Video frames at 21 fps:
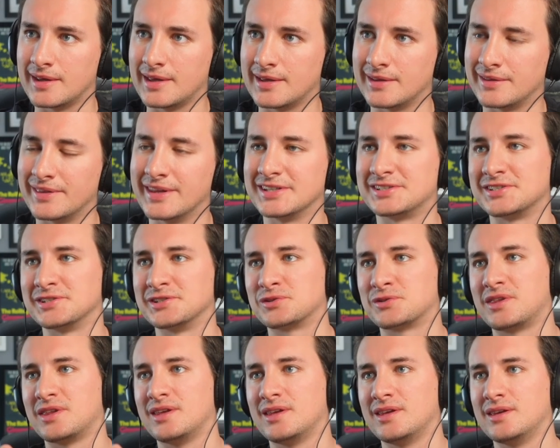And this is
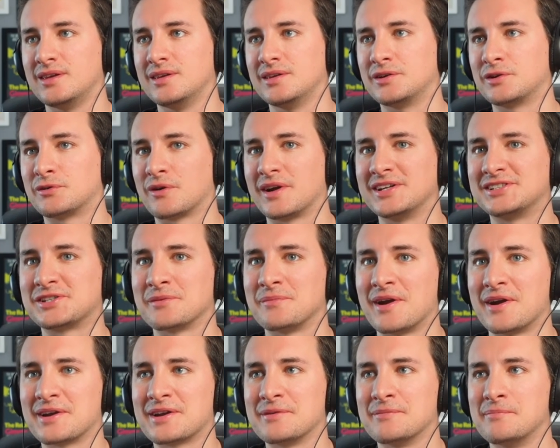the Great
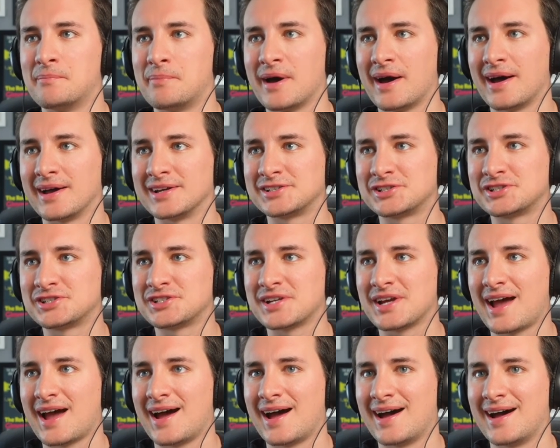American Bash,
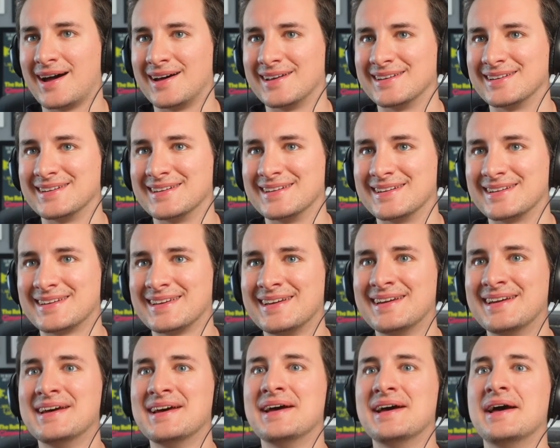and
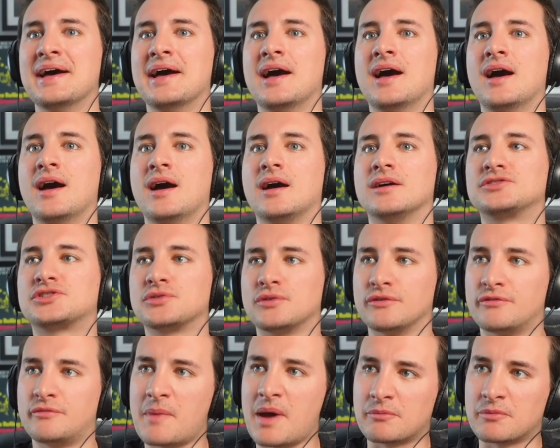sort
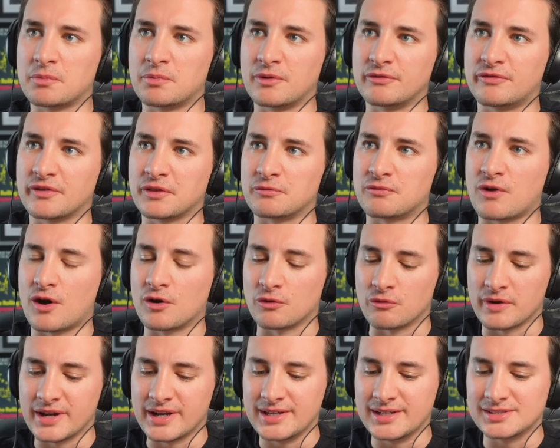of memorable for the wrong
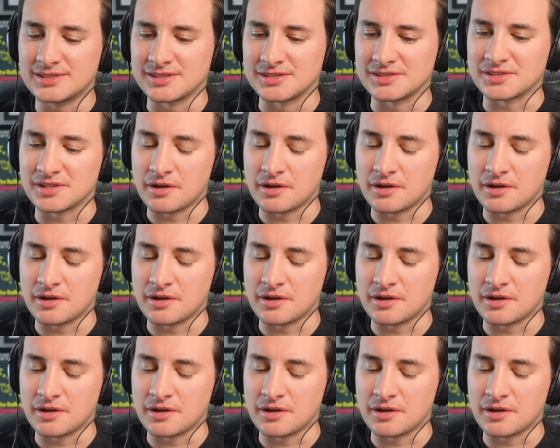reasons.